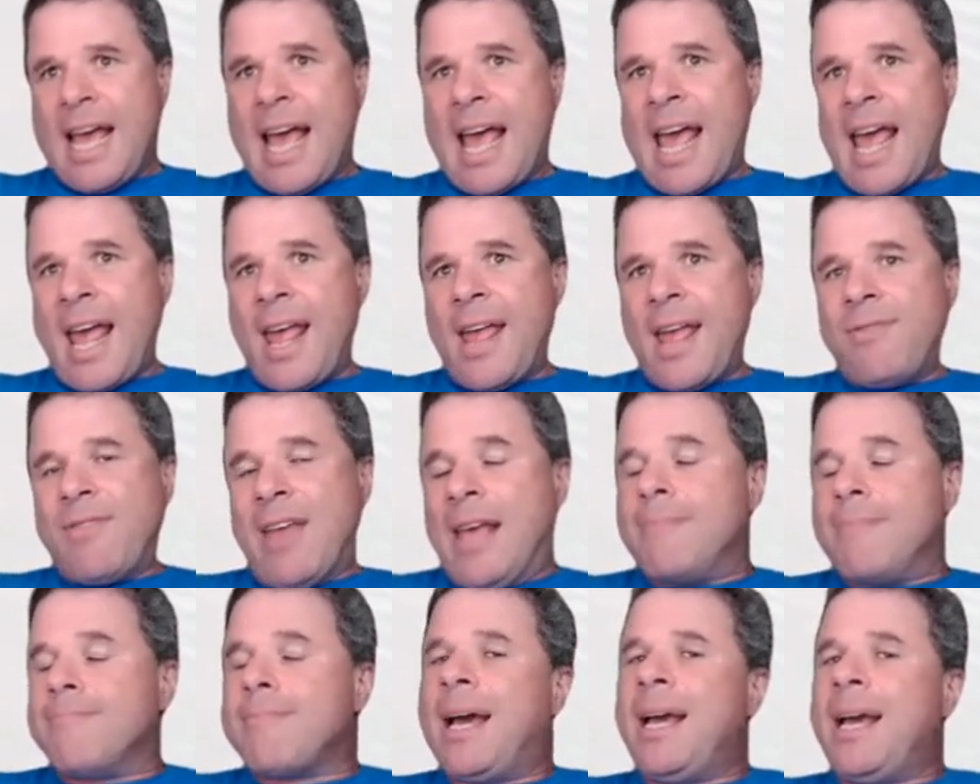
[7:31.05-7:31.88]
And
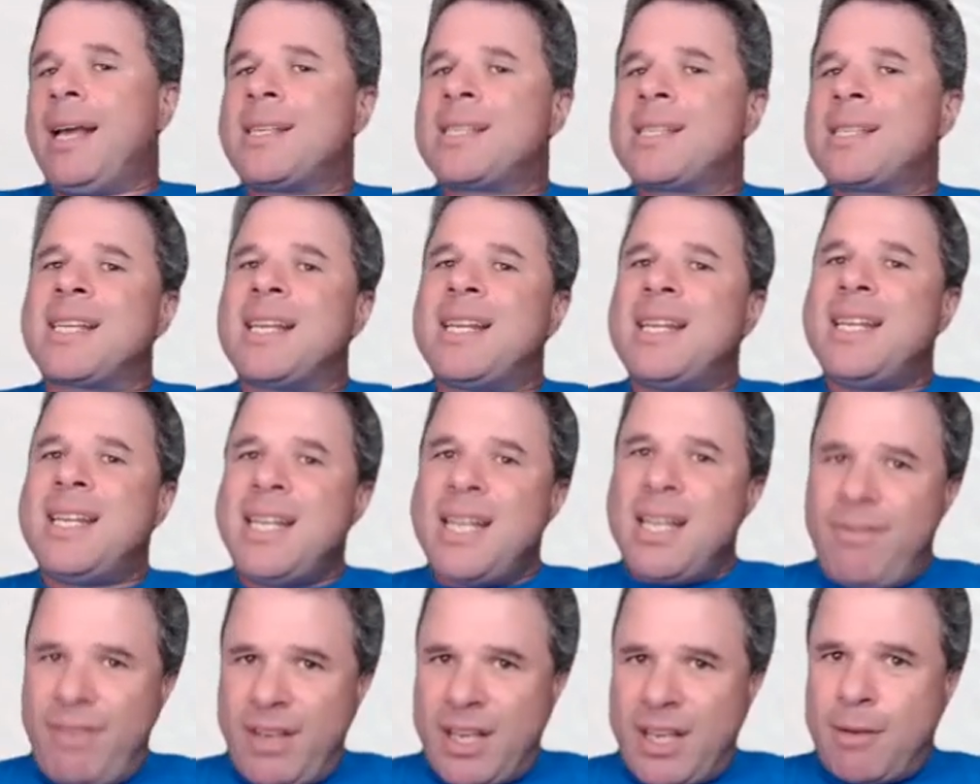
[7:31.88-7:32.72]
they made
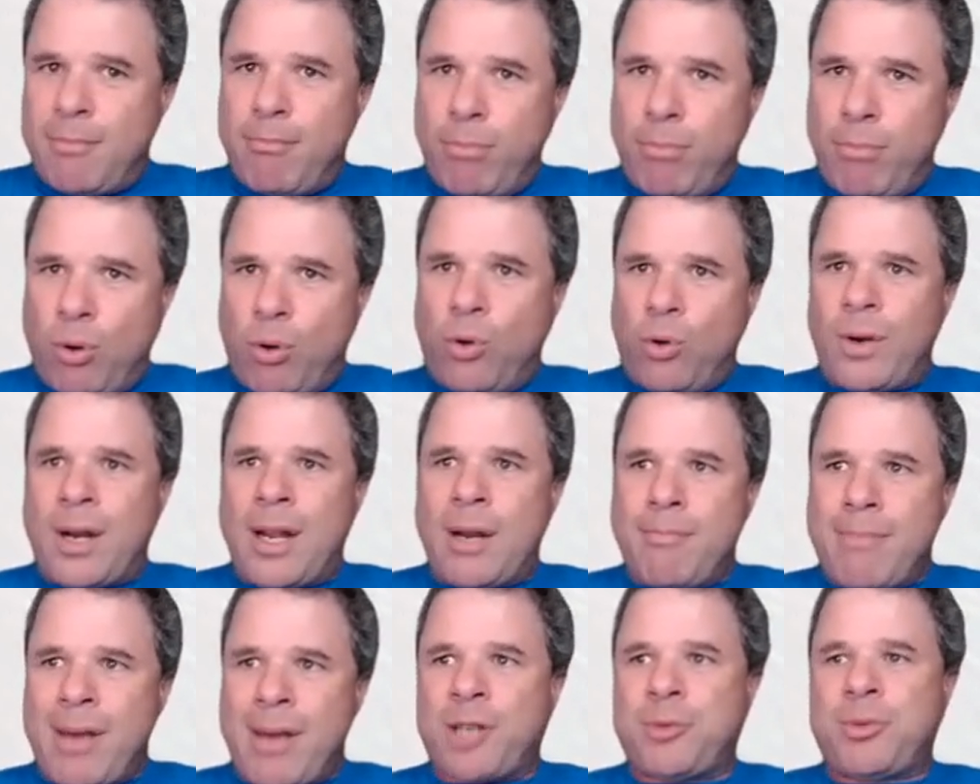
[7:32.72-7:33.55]
significant board
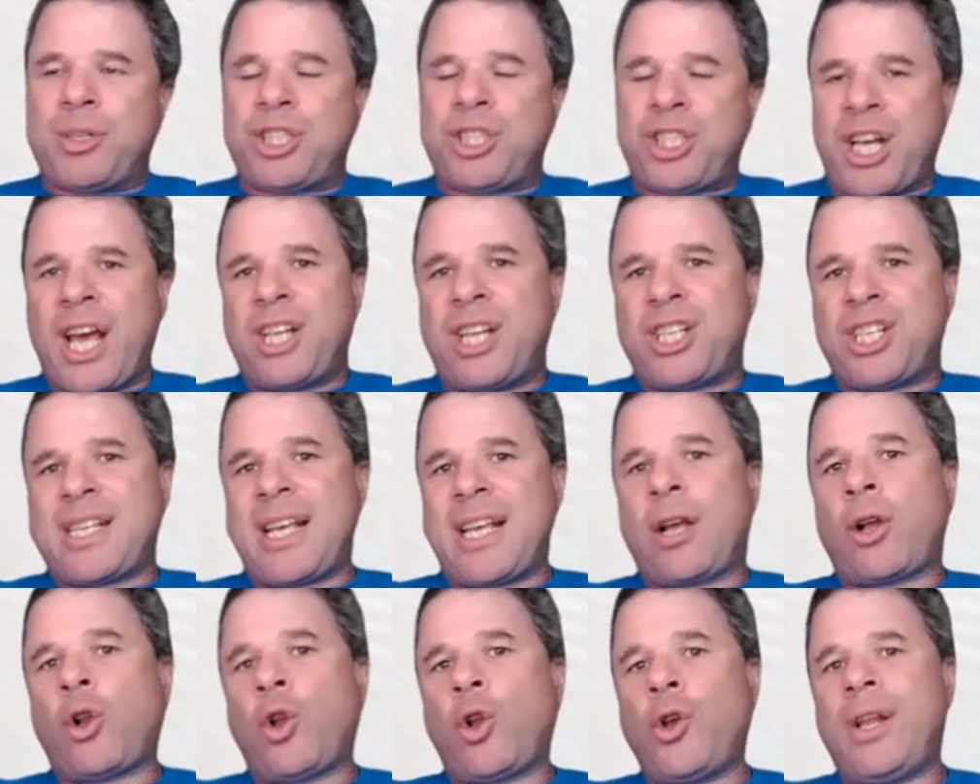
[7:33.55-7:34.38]
and management changes,
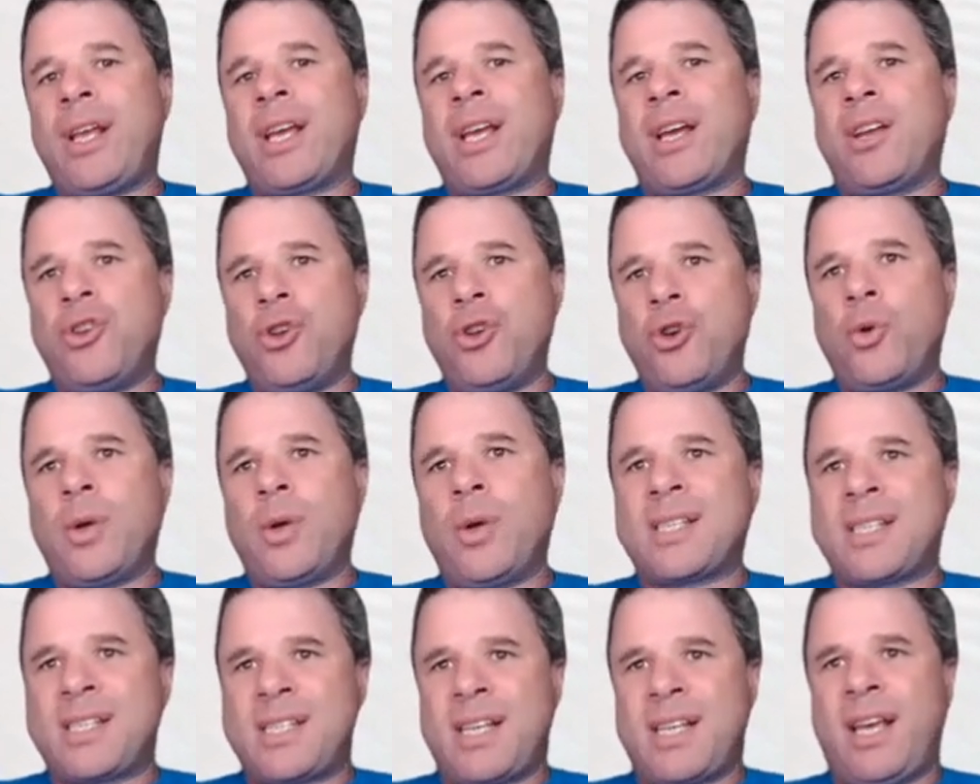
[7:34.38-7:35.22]
including a new
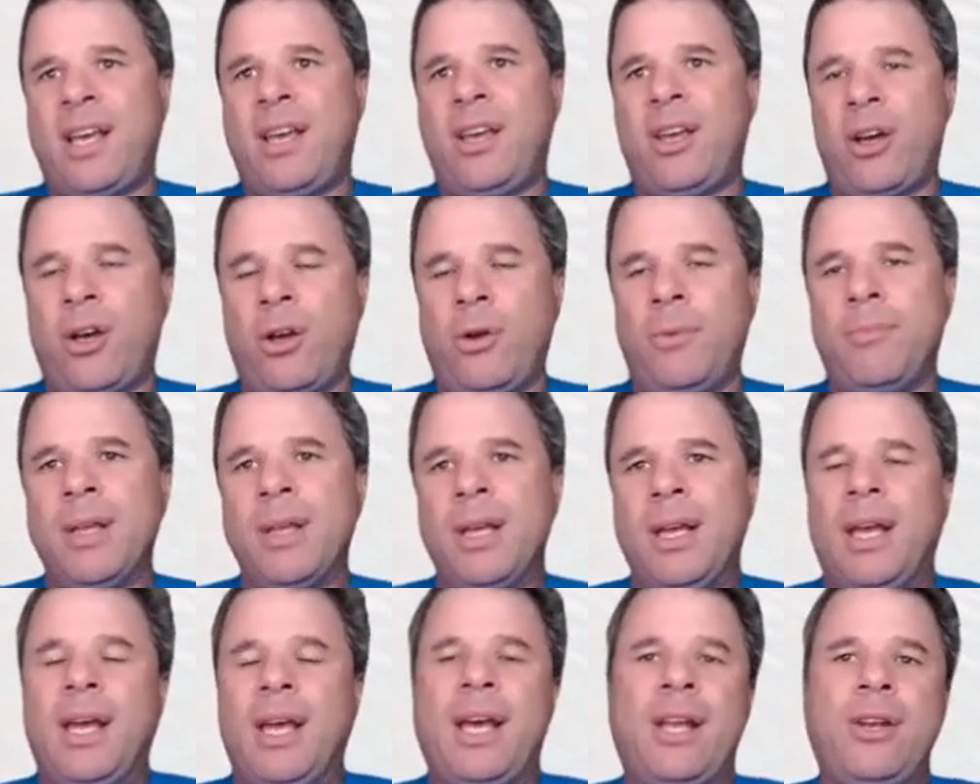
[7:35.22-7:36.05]
CEO
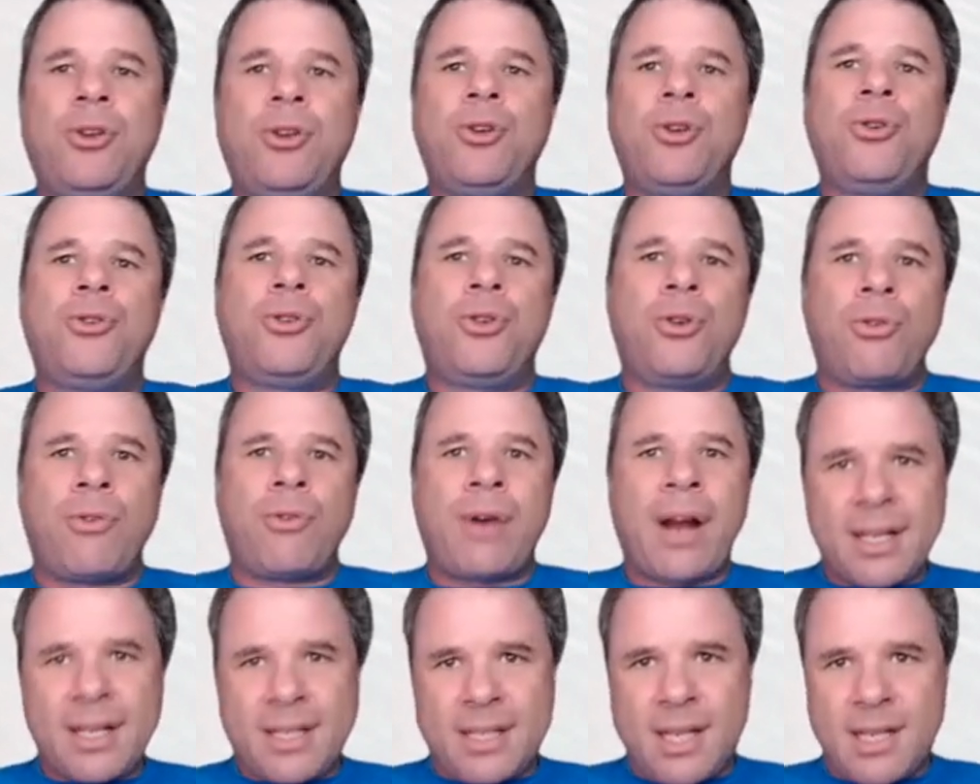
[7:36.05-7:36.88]
and new
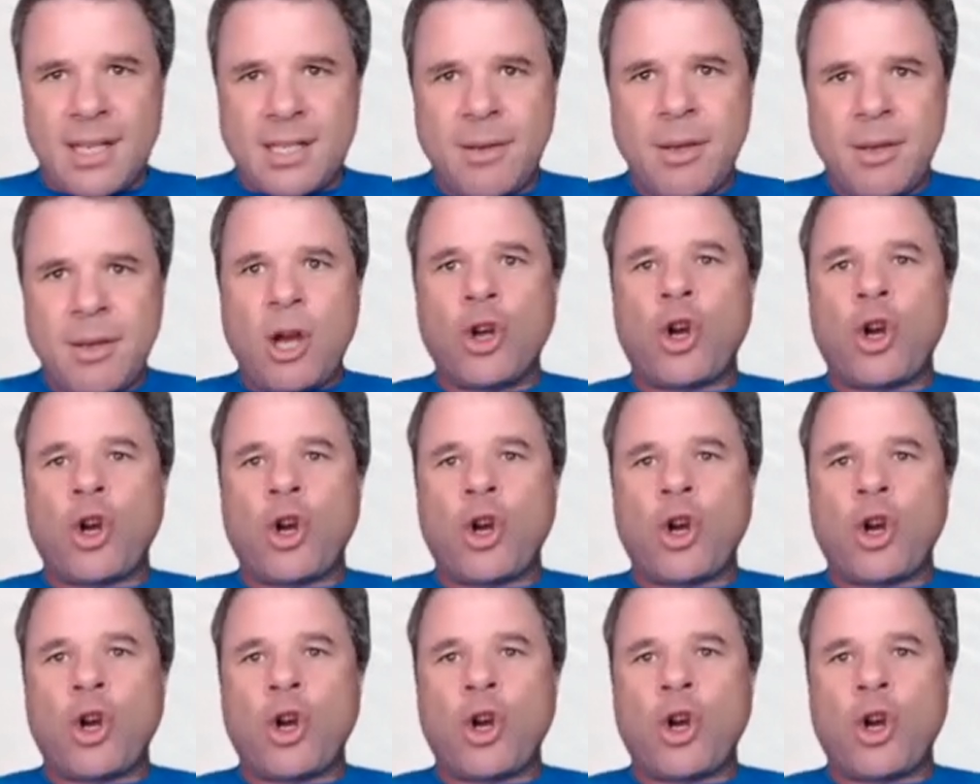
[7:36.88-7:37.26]
directors,